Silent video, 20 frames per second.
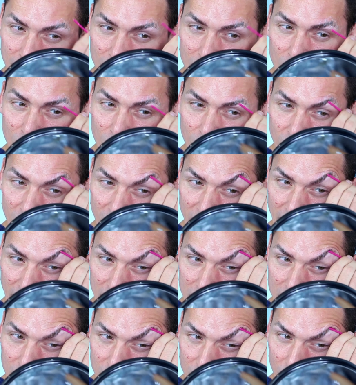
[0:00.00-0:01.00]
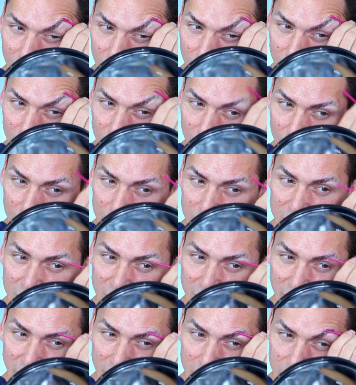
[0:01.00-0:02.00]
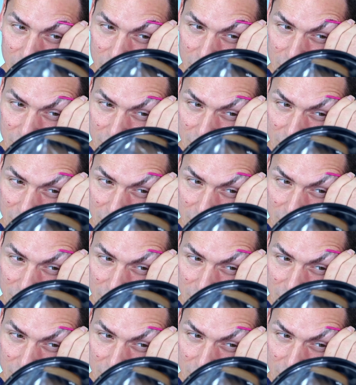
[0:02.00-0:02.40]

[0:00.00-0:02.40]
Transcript: to flat all those hairs.